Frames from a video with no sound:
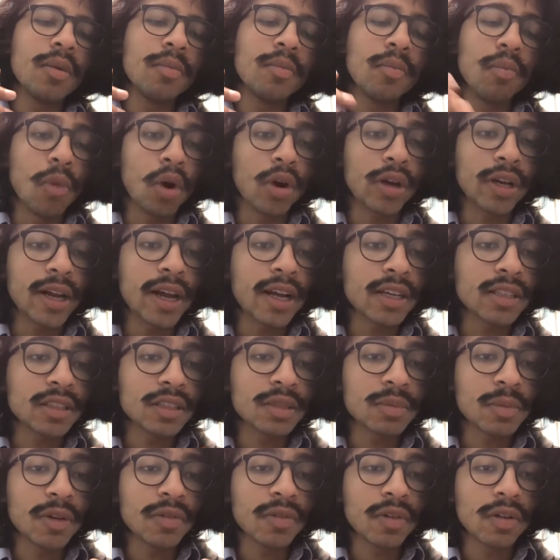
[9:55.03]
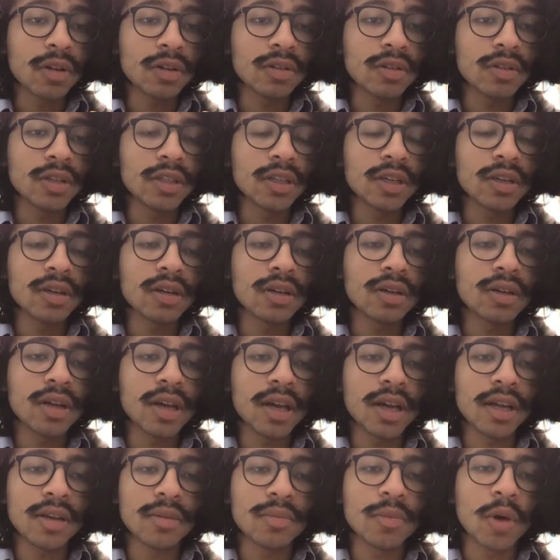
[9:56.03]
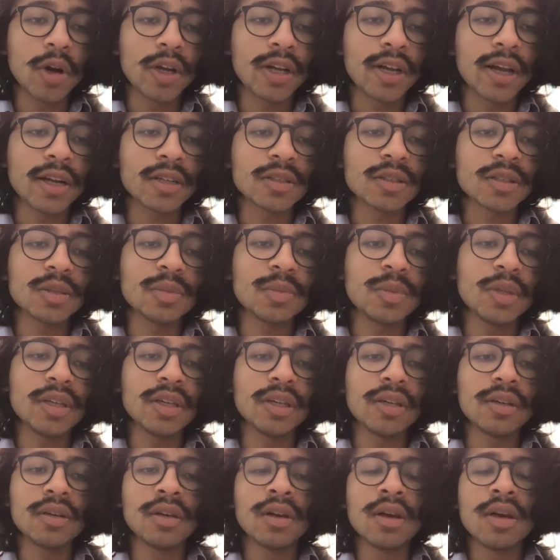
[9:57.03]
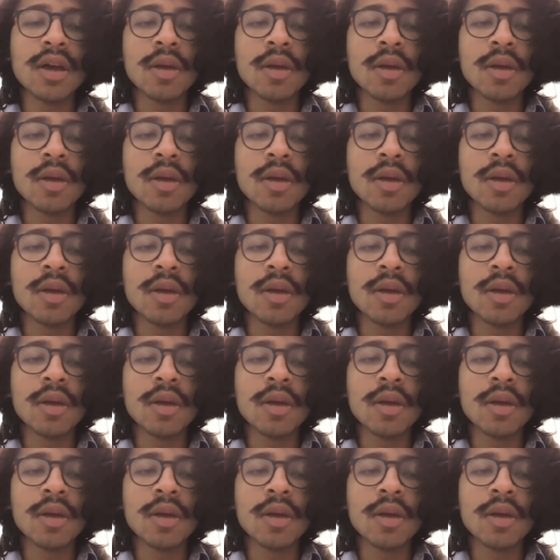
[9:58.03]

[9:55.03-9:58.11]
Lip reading: market access may fall under here, and market access being